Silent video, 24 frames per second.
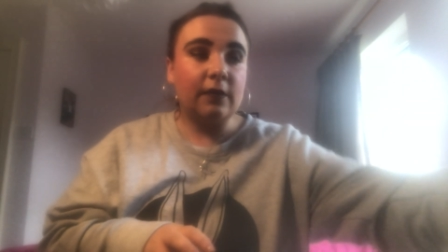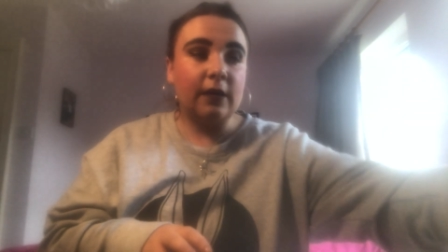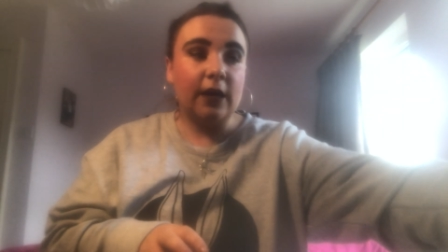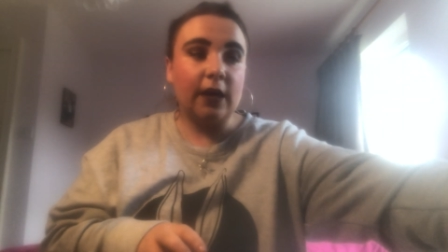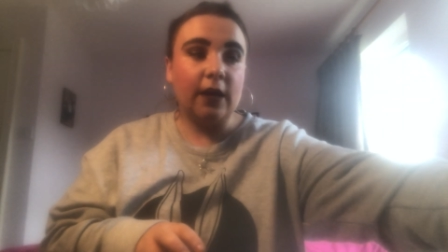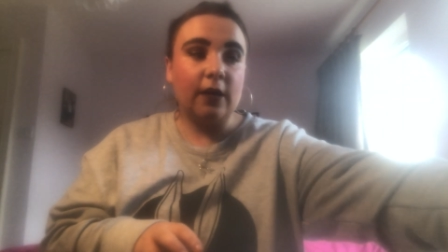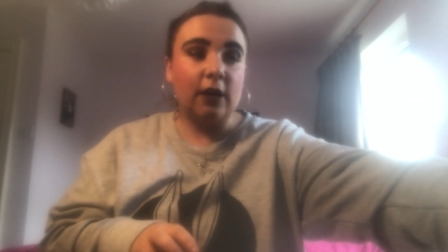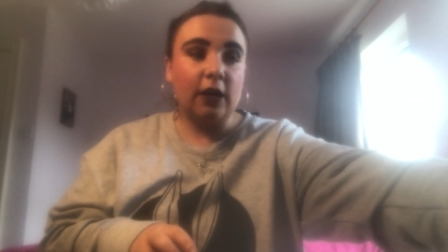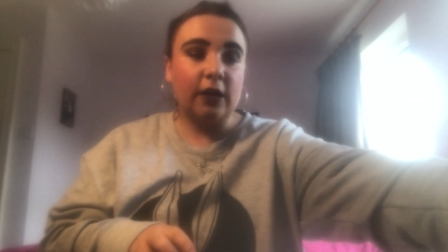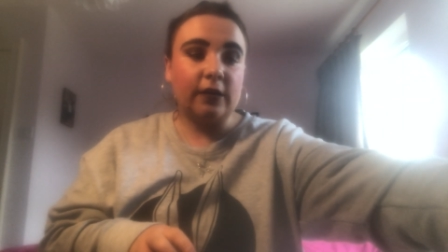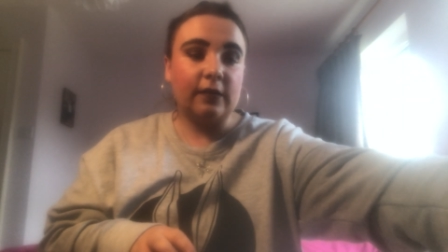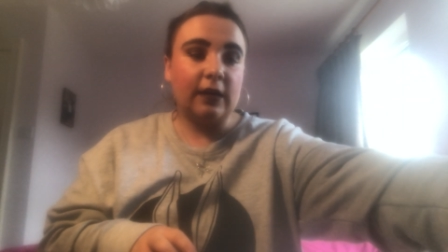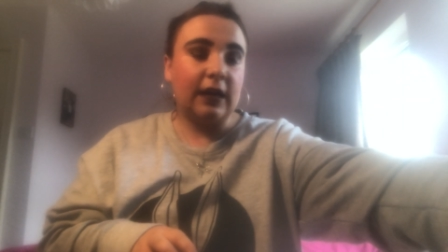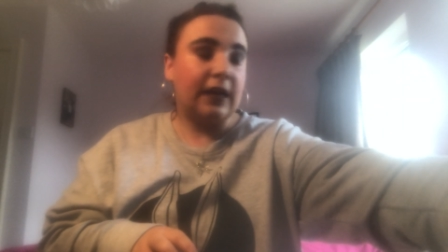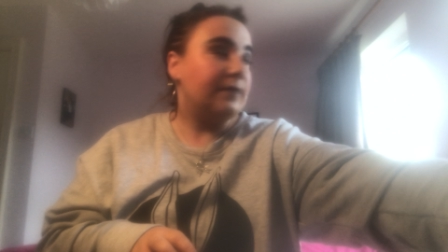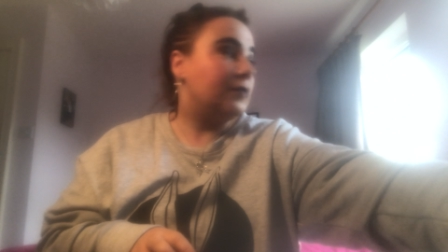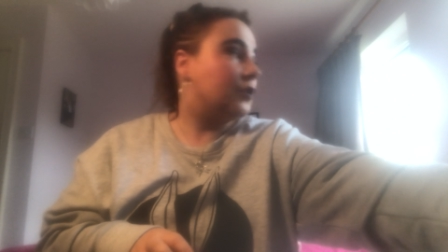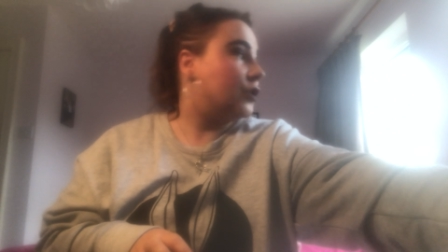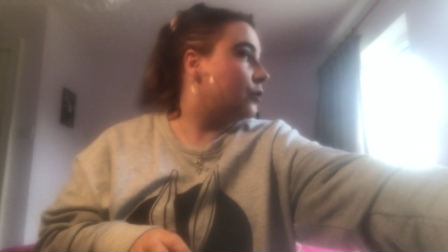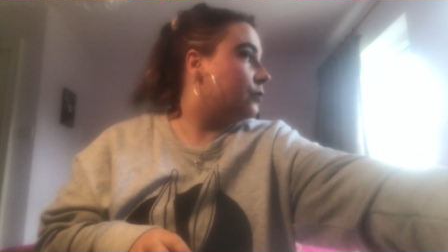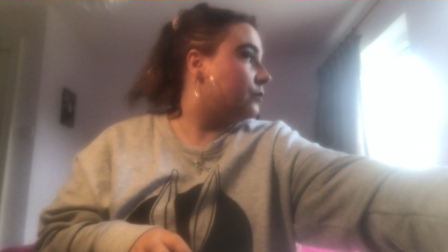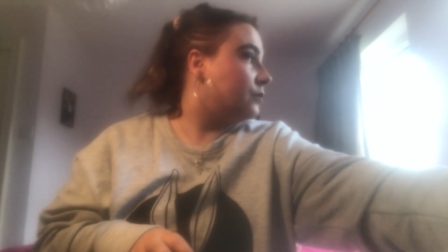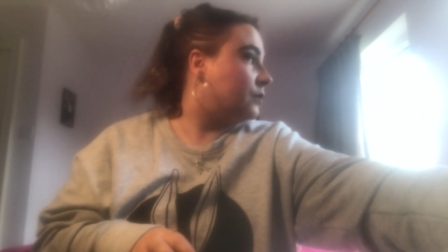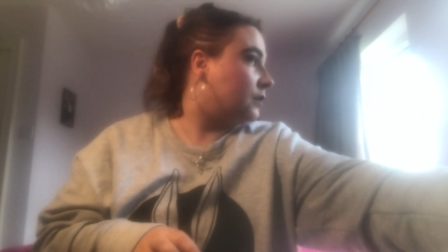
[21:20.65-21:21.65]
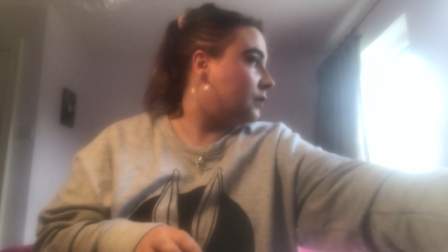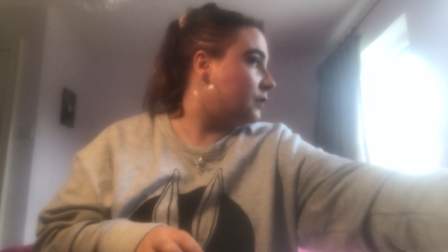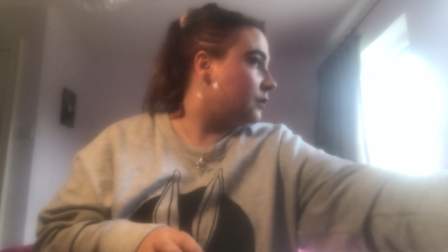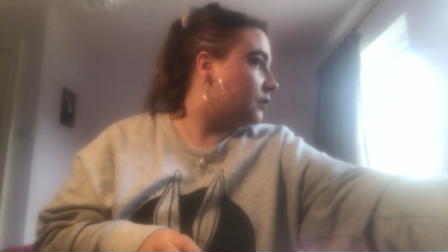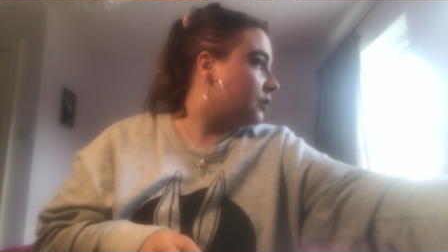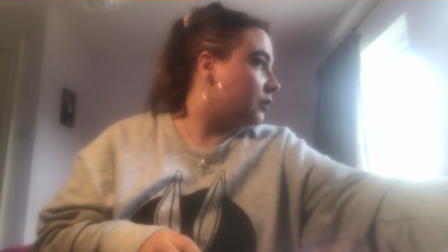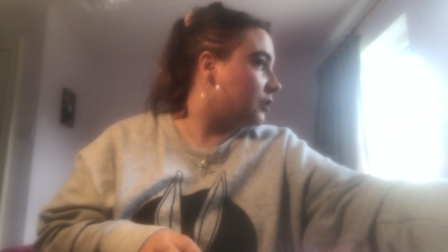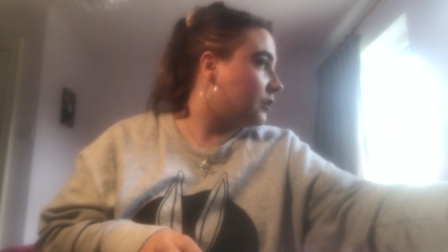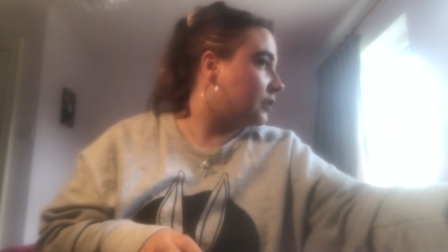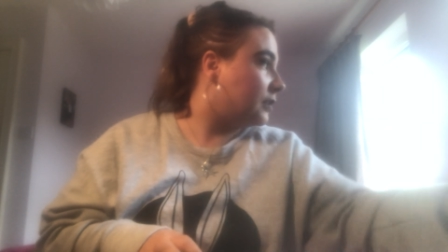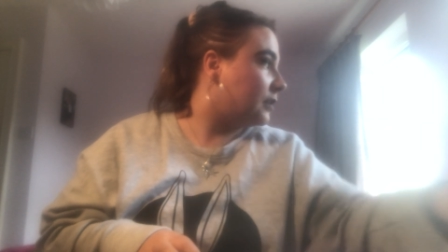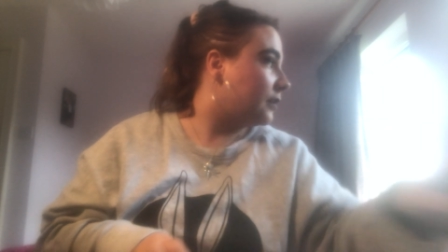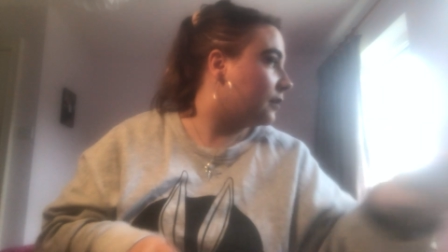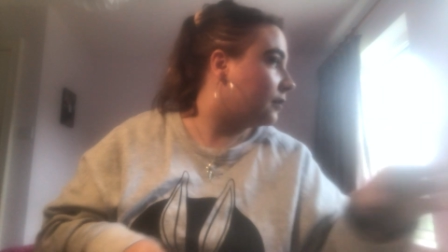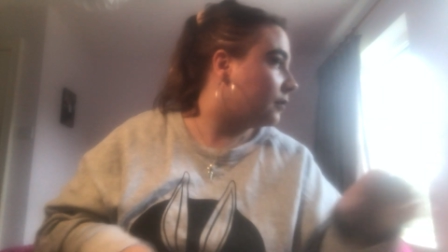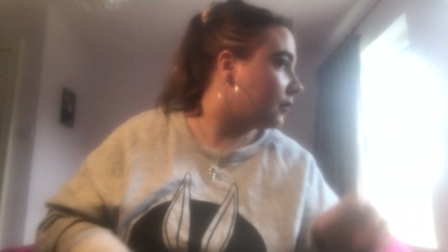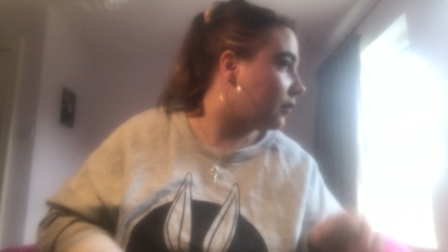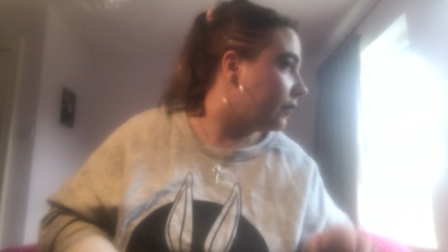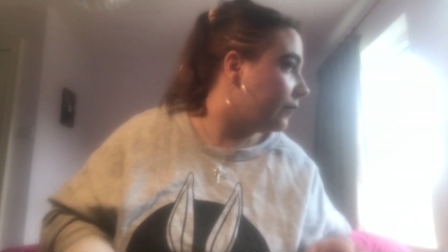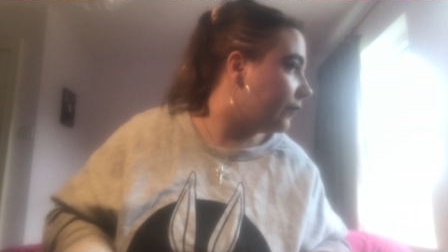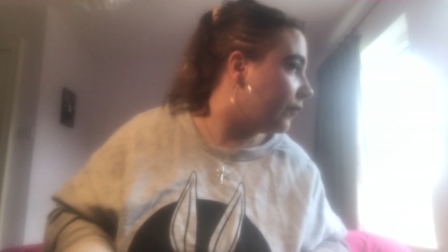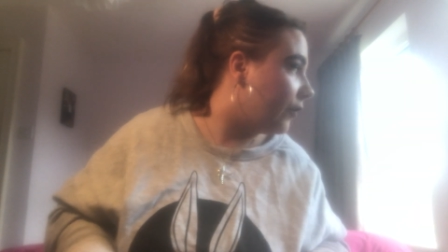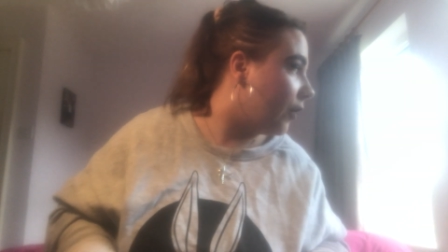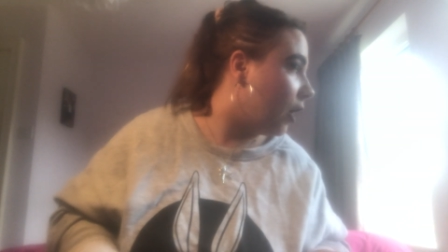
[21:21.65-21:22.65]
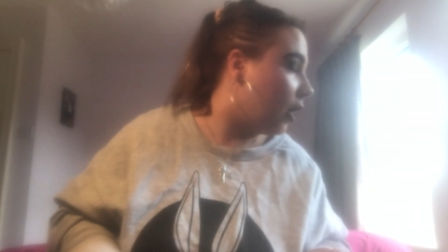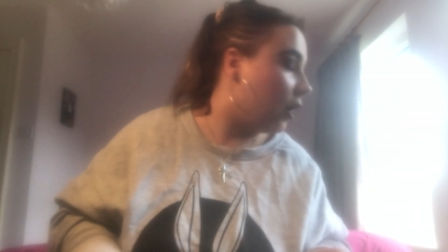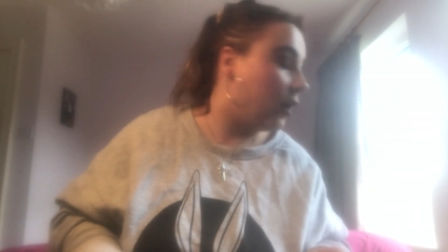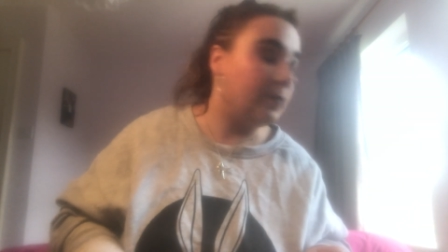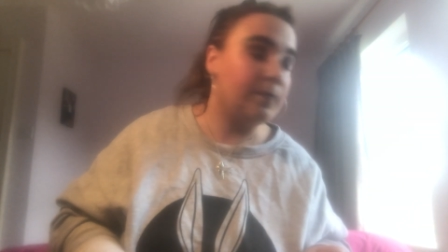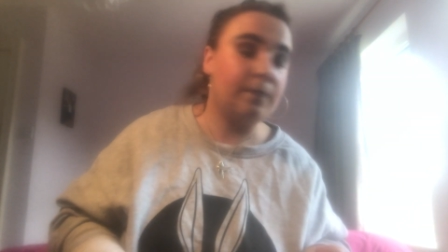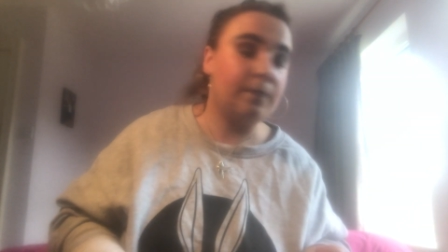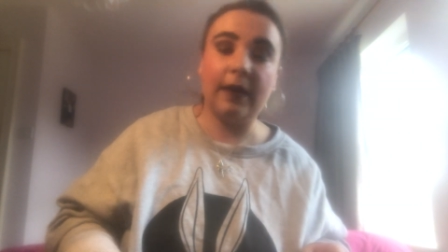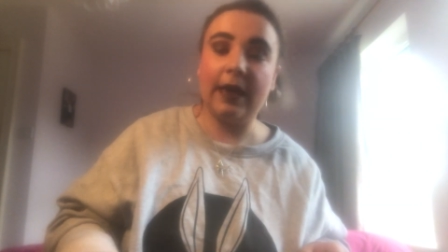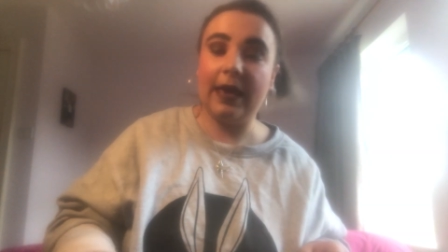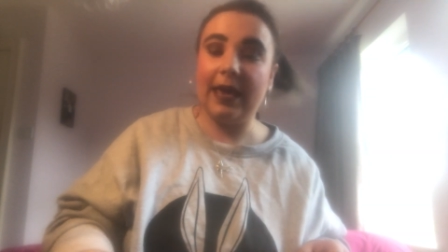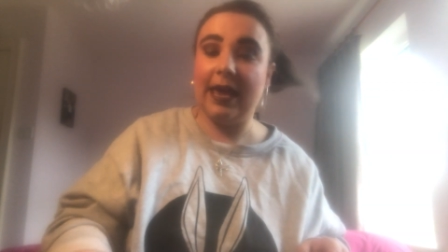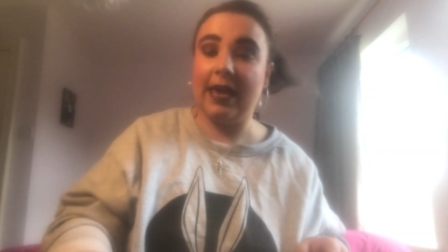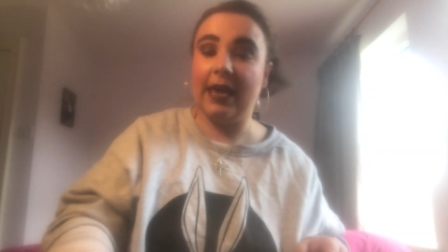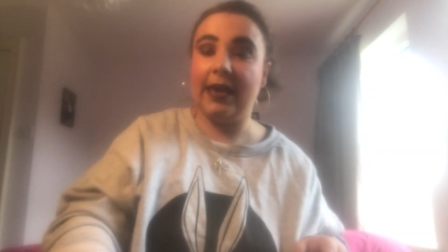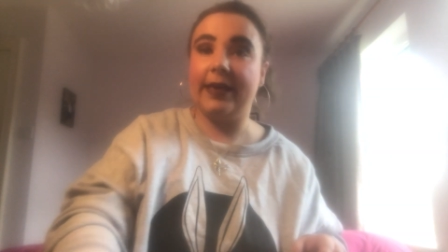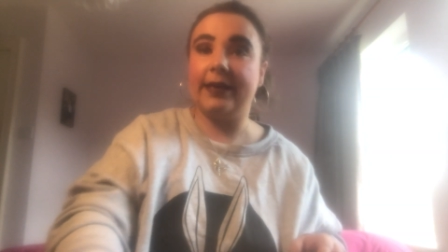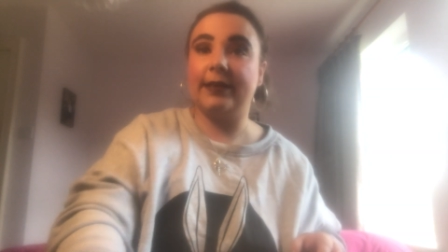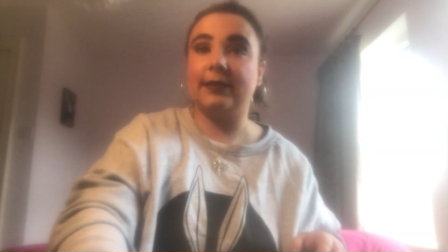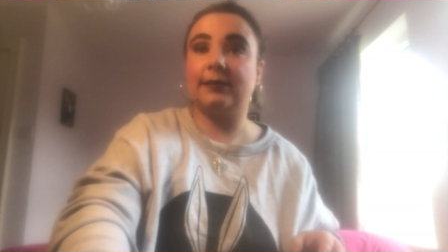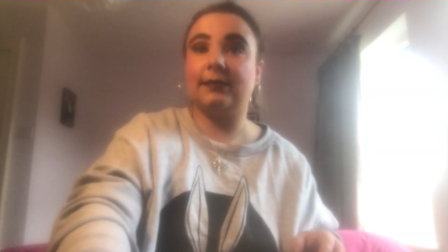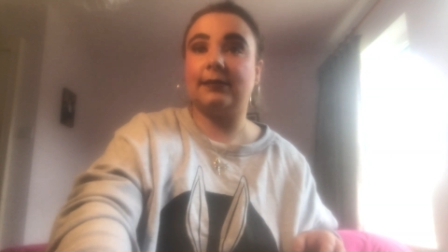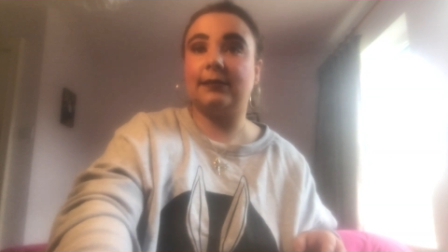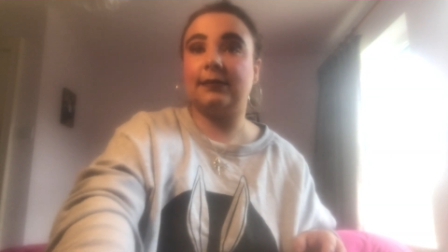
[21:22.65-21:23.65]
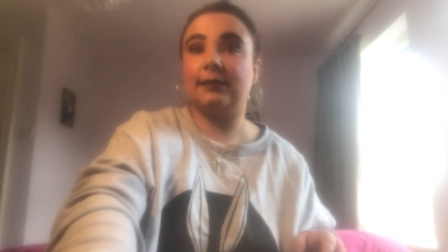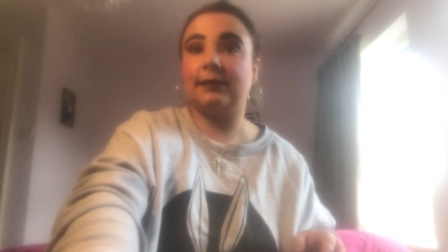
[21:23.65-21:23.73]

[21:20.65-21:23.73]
the lip that I've chosen just to confirm is